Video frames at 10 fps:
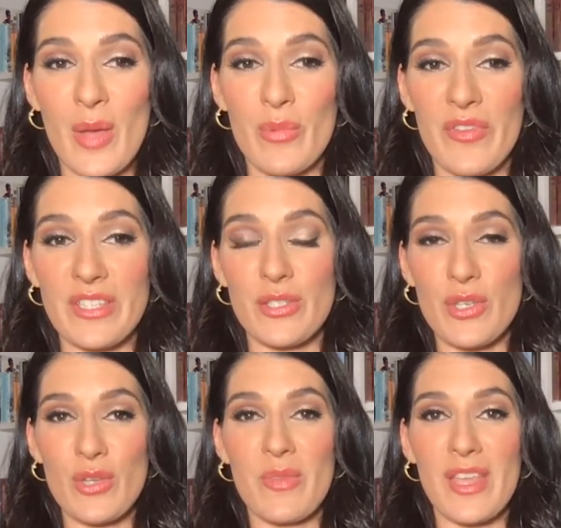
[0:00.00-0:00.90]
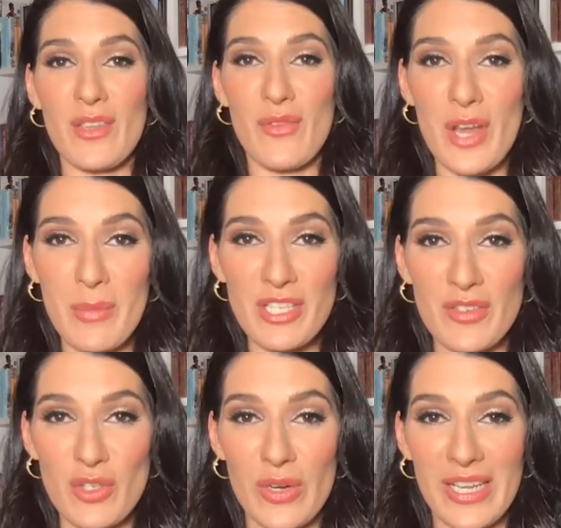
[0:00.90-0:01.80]
Professor Schoub. Thank you very much
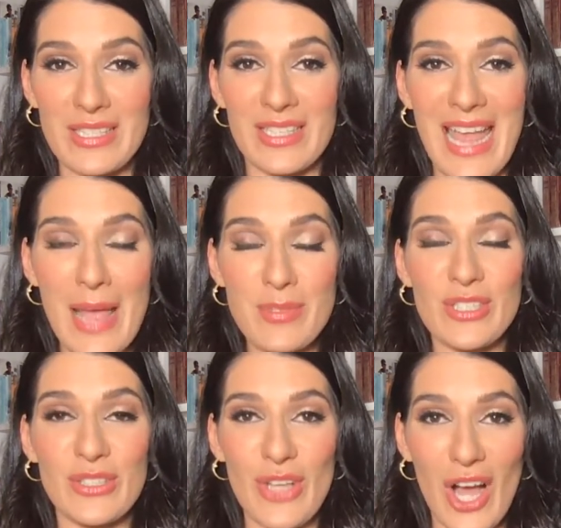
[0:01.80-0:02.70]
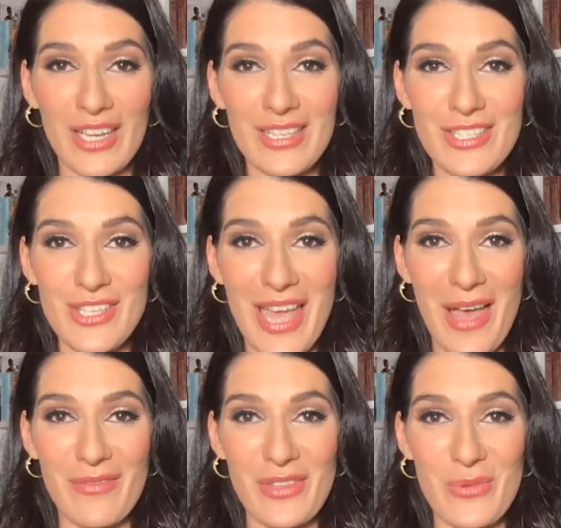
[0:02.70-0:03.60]
for joining us. An absolute honor to
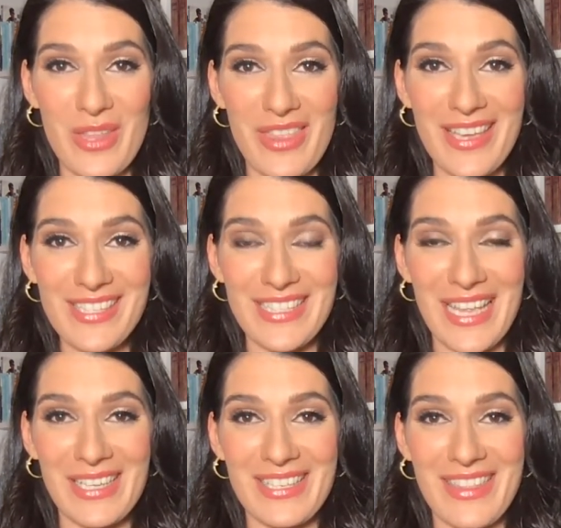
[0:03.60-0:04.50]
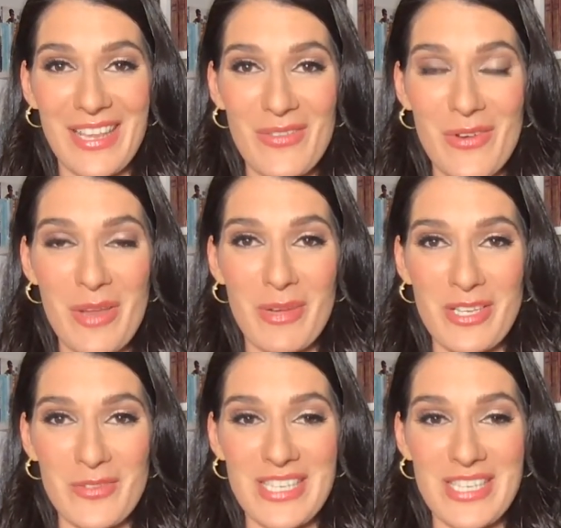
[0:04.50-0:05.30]
have you with us. And thank you very much for